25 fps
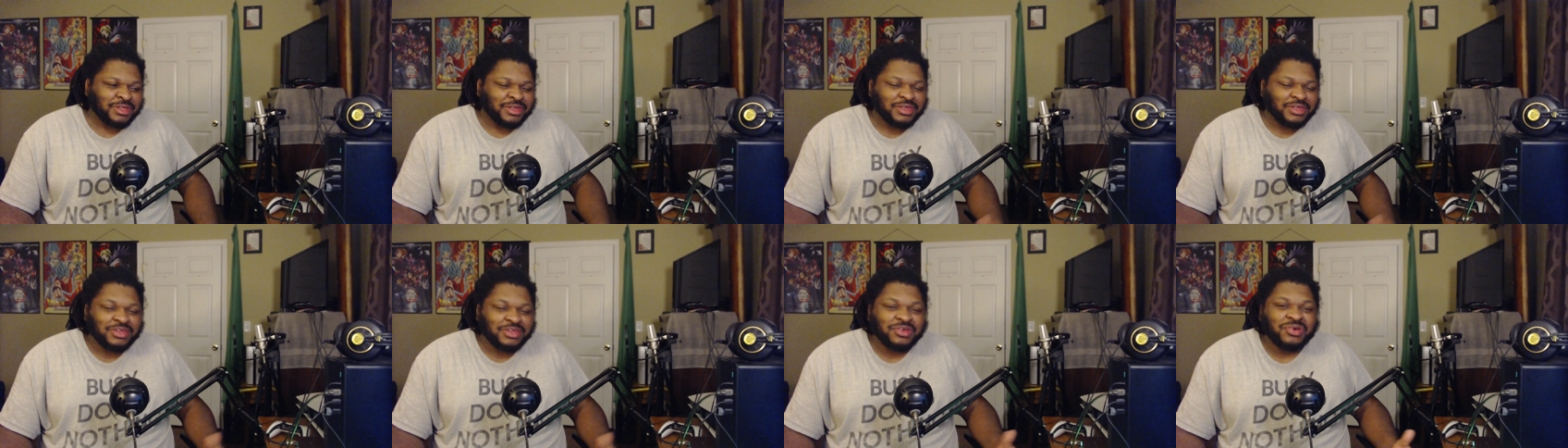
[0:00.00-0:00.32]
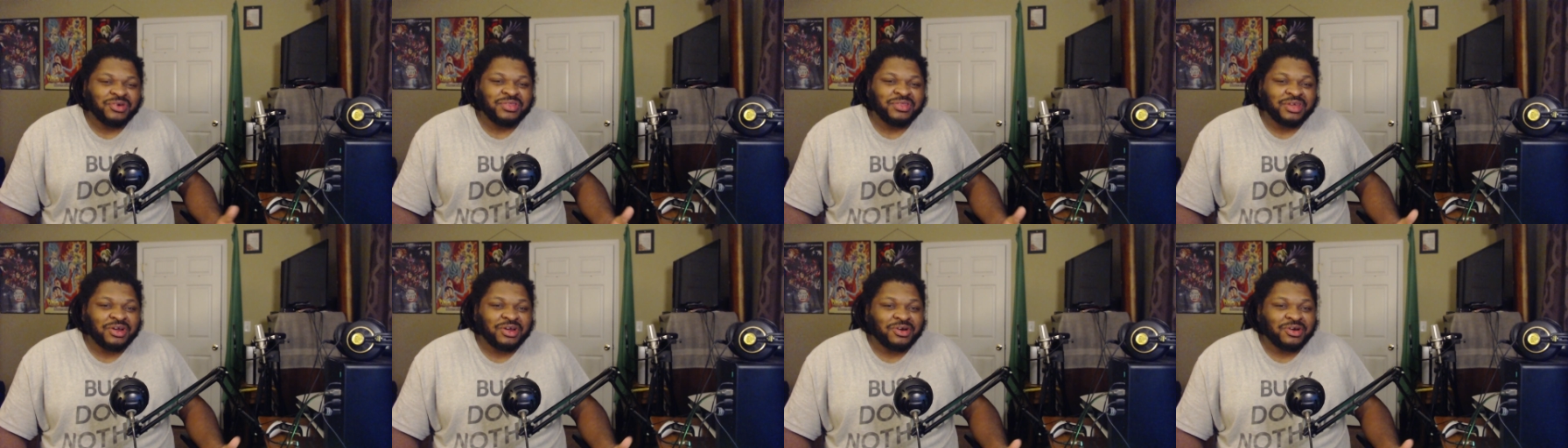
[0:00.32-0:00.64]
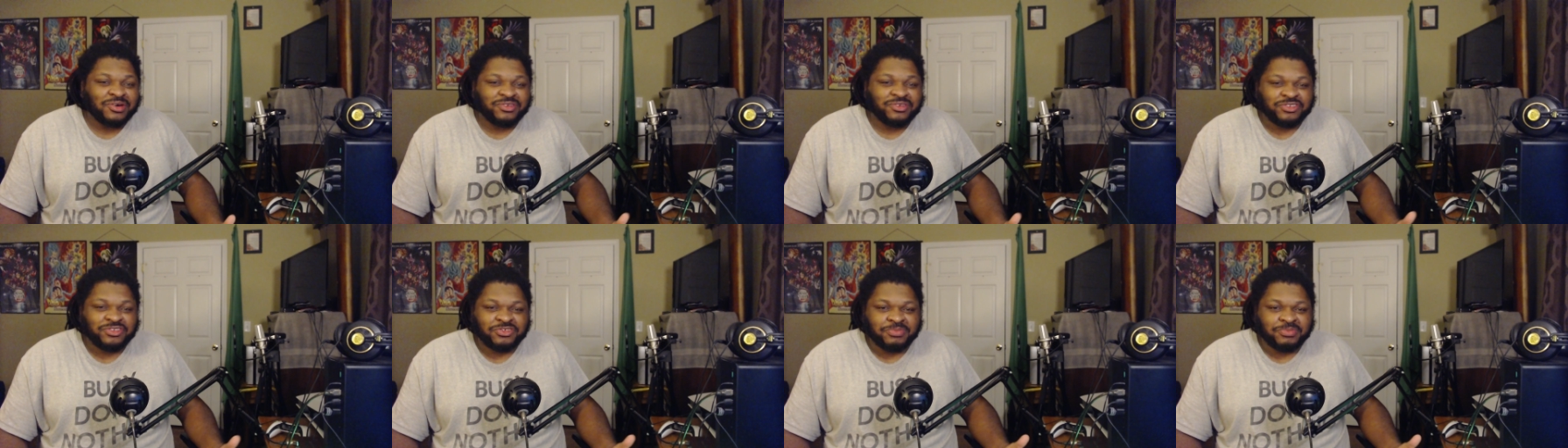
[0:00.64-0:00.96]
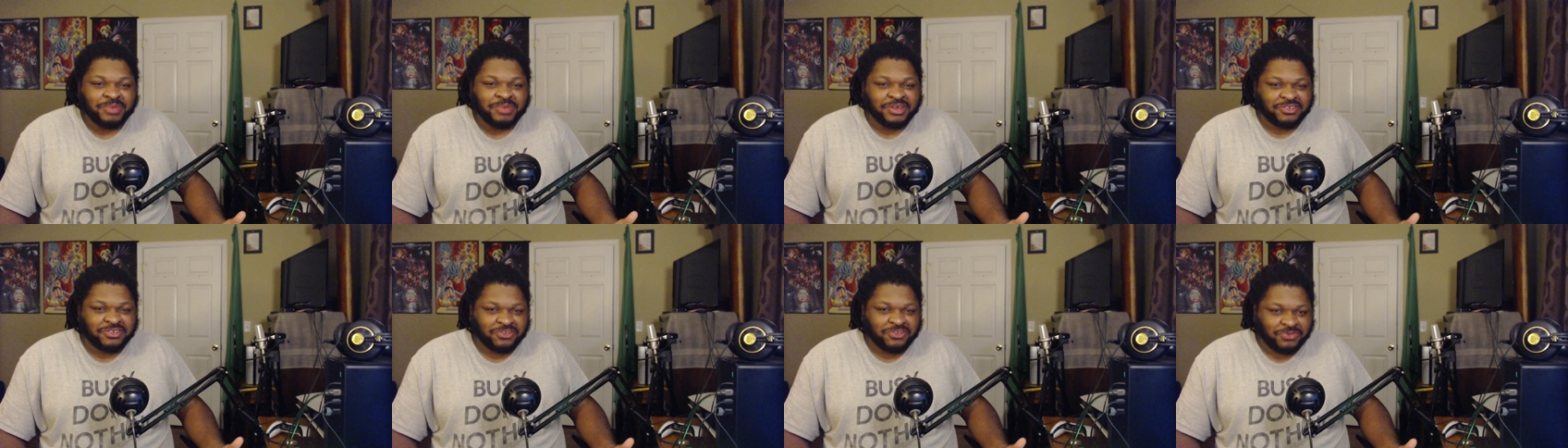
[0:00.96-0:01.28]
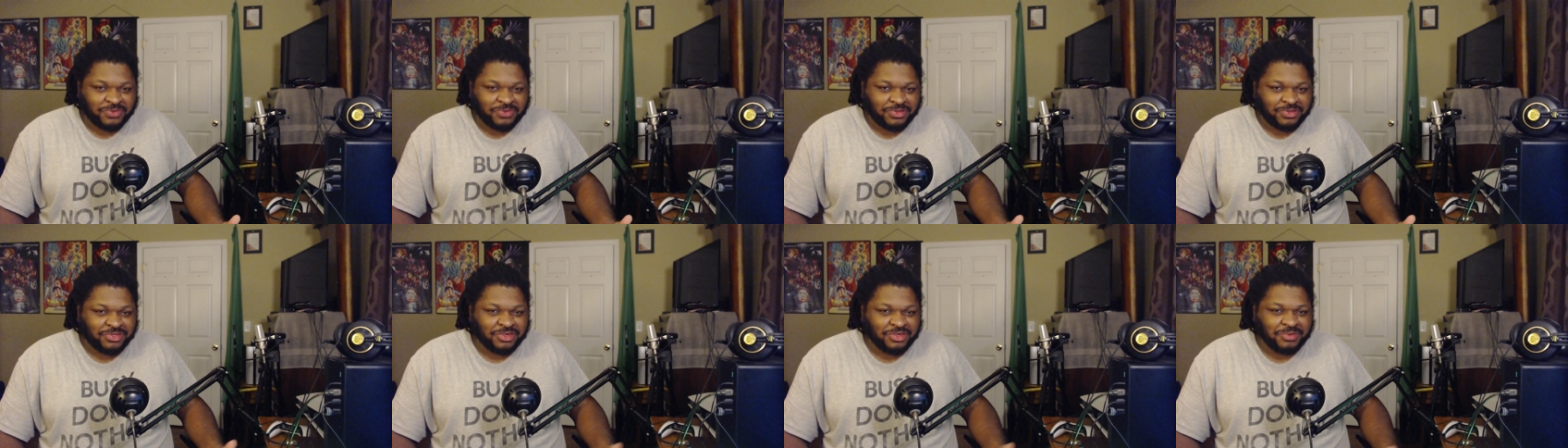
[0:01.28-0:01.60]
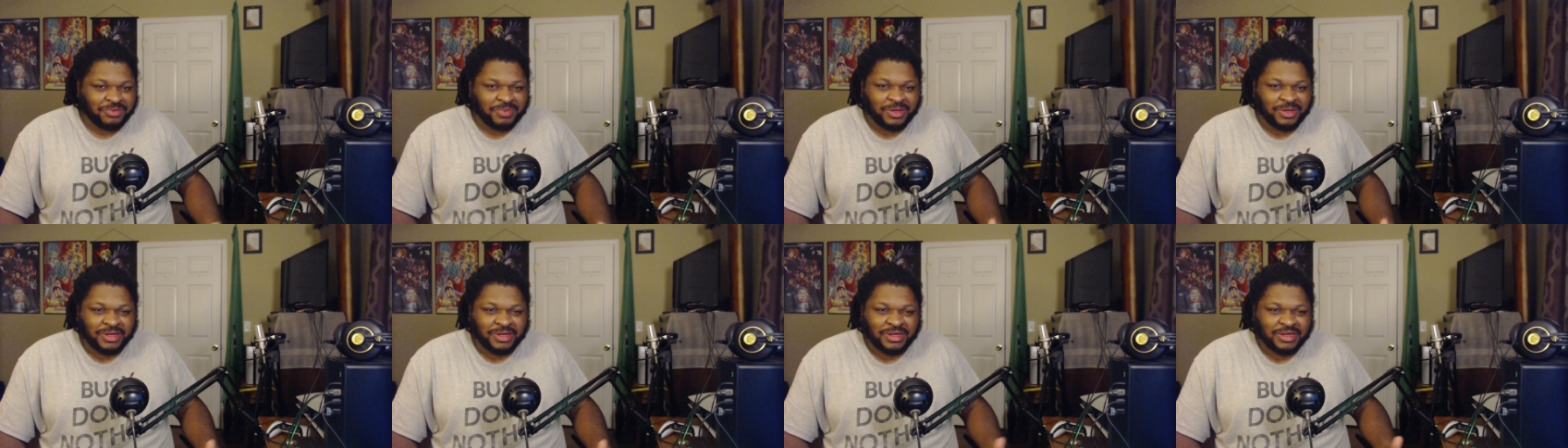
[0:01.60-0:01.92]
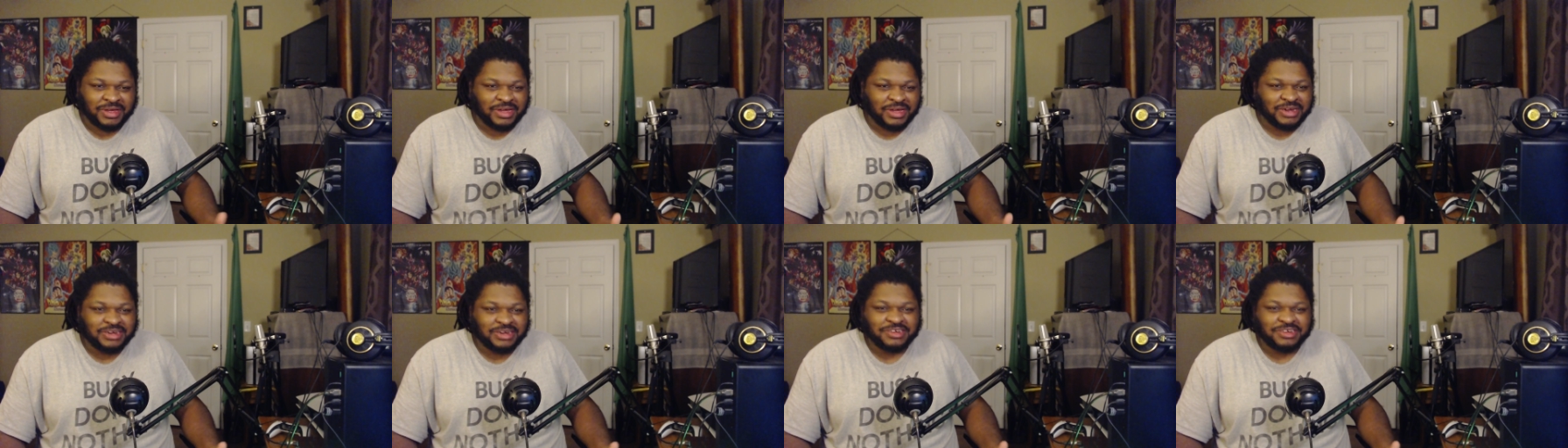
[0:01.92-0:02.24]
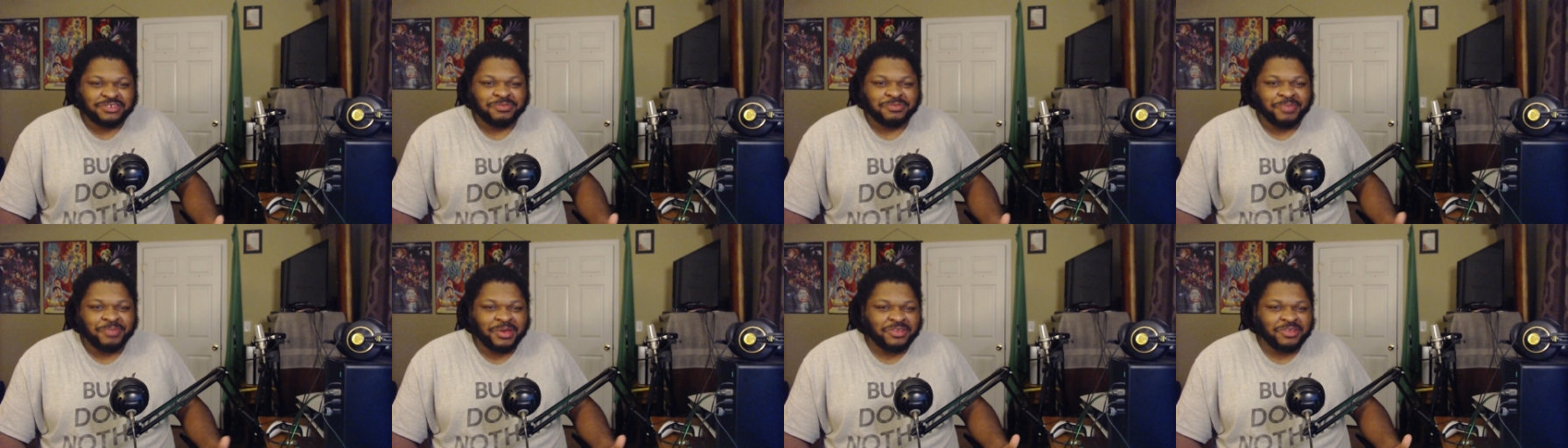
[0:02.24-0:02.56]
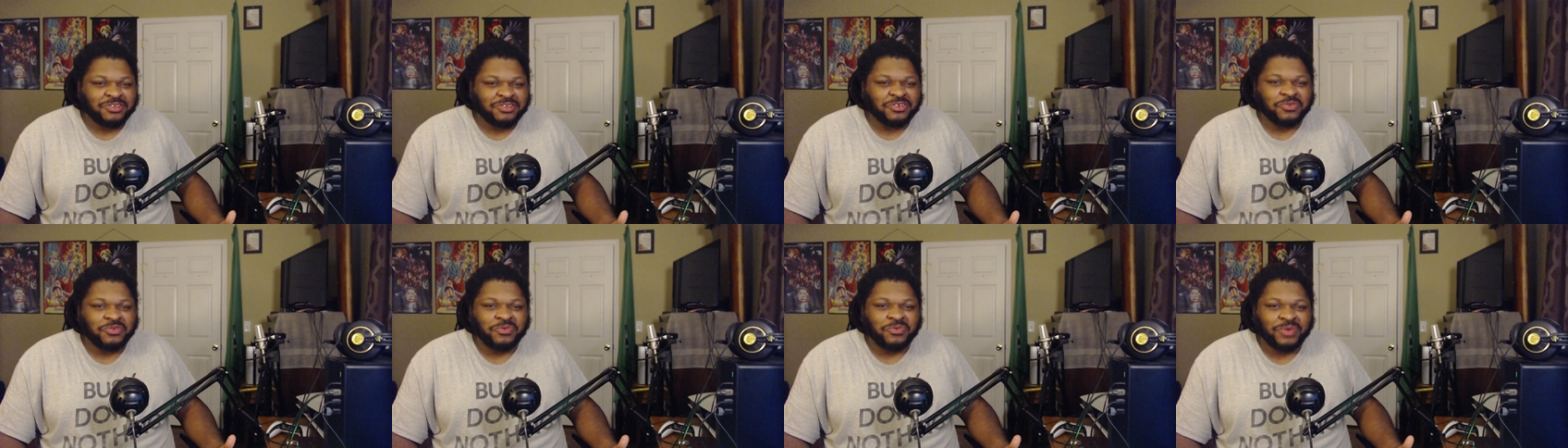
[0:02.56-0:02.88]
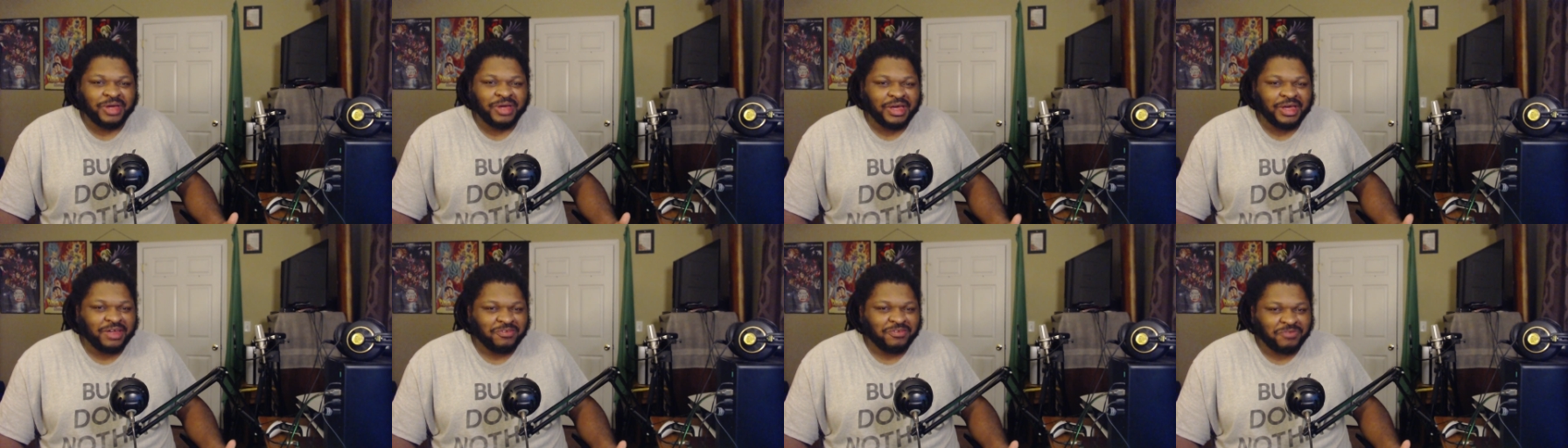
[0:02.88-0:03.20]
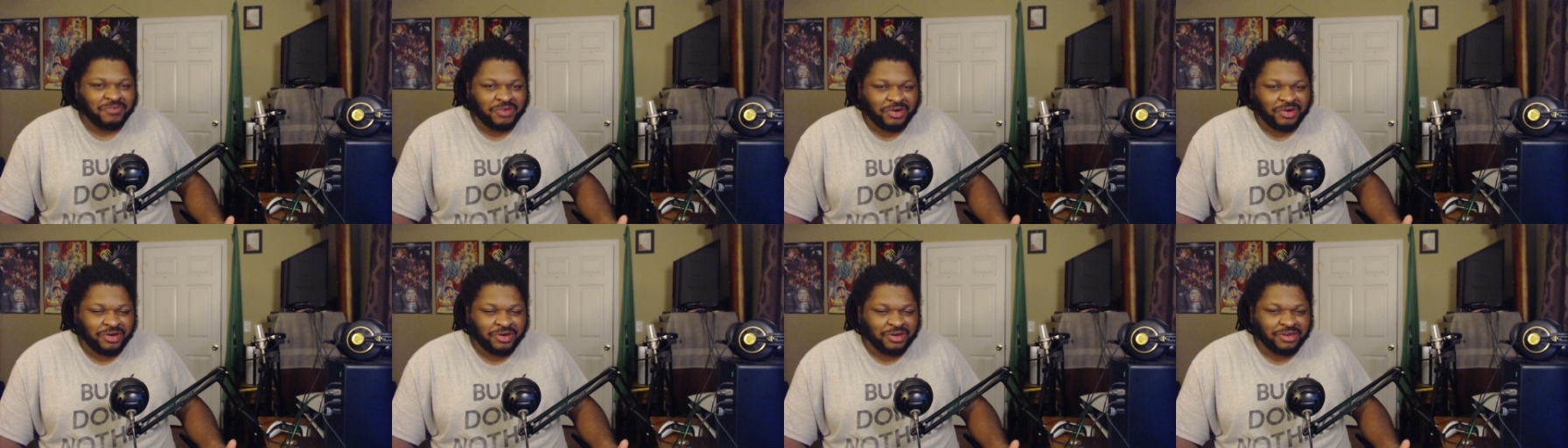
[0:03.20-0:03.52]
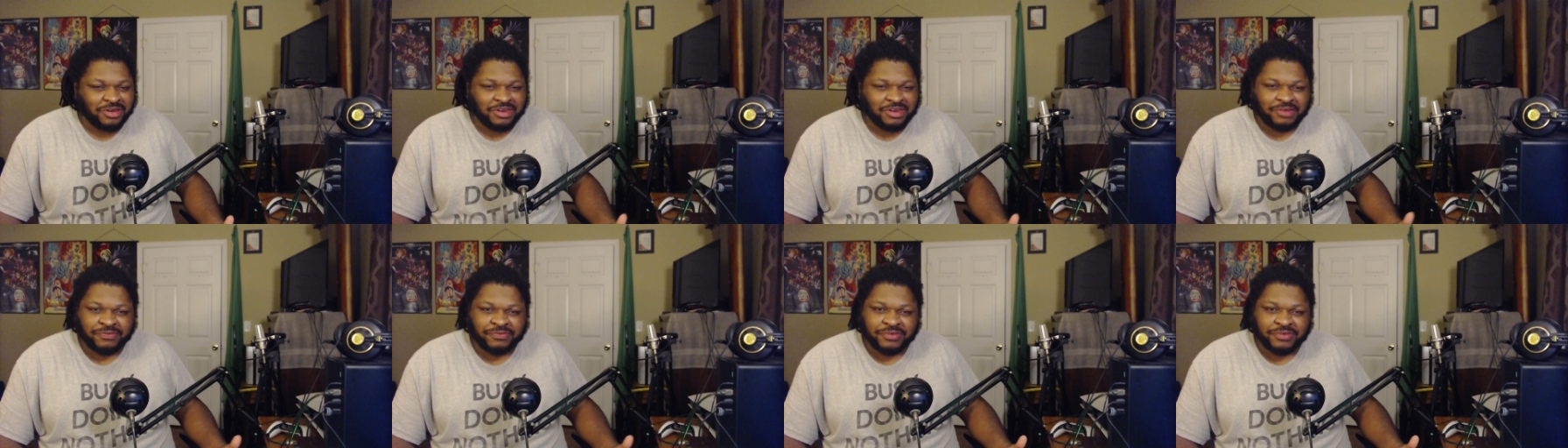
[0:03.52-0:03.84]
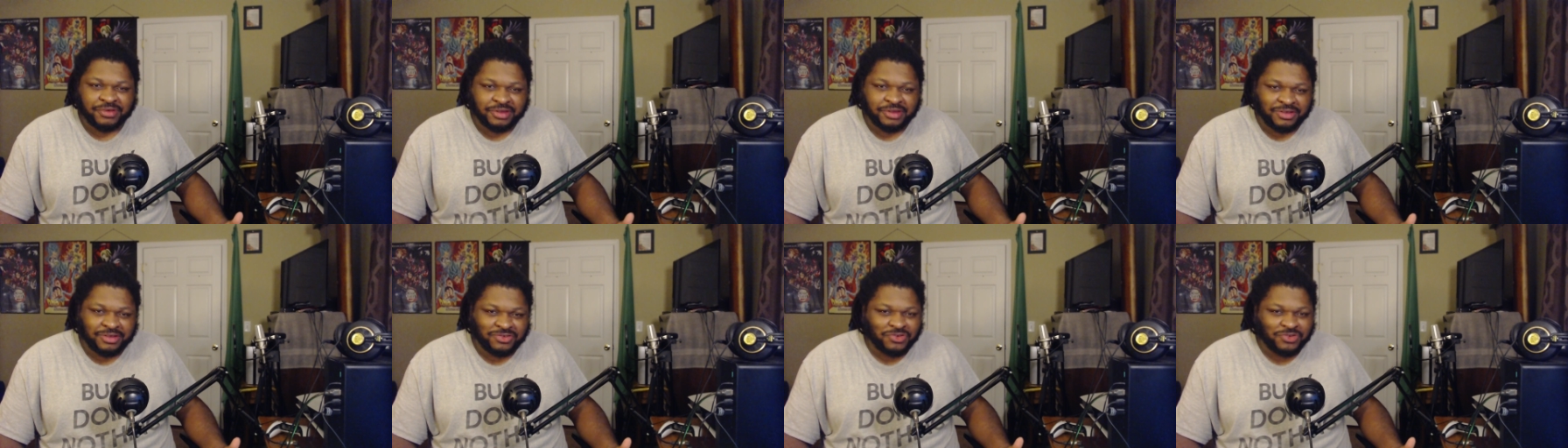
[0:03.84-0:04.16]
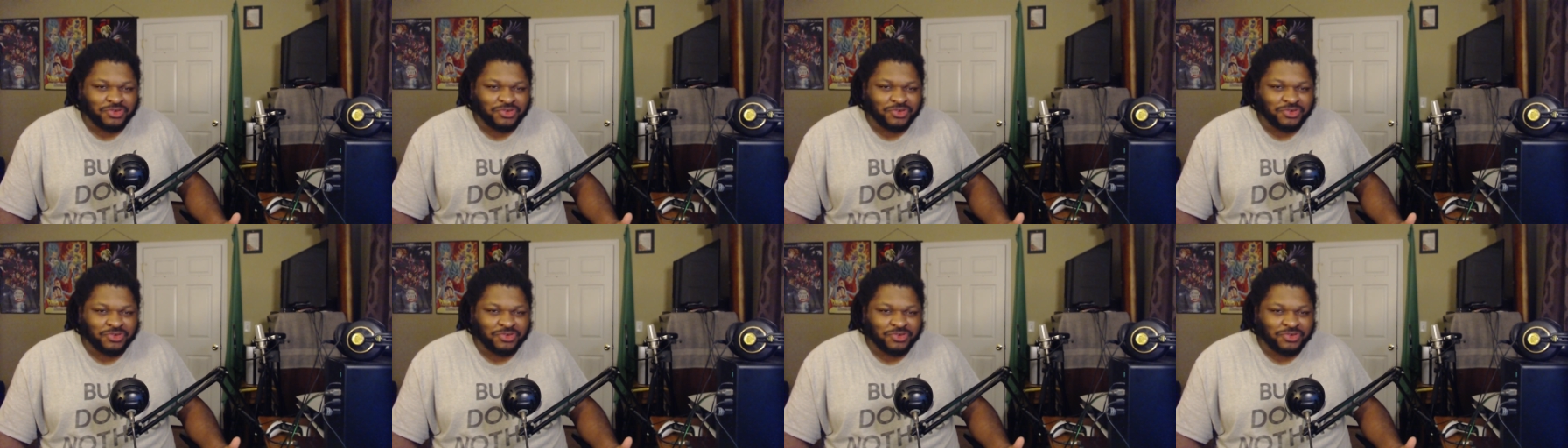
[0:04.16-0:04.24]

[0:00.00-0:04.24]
know, that all just messes with him and kind of just makes him react very differently towards